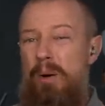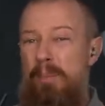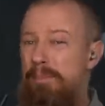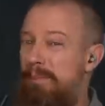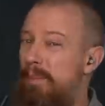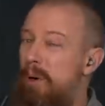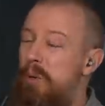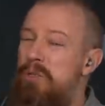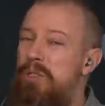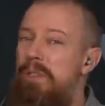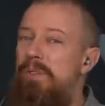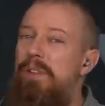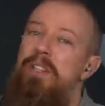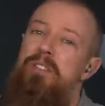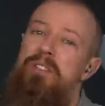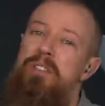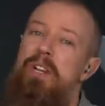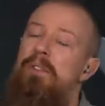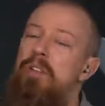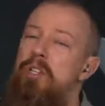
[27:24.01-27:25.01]
Most of his
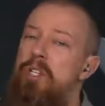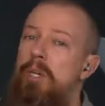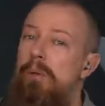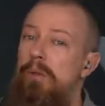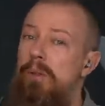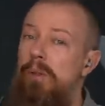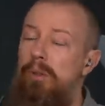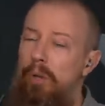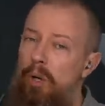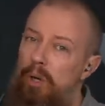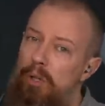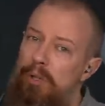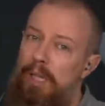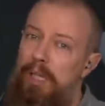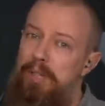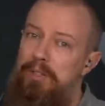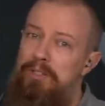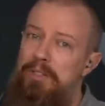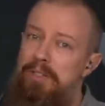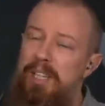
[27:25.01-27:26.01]
stuff is shot with a long lens.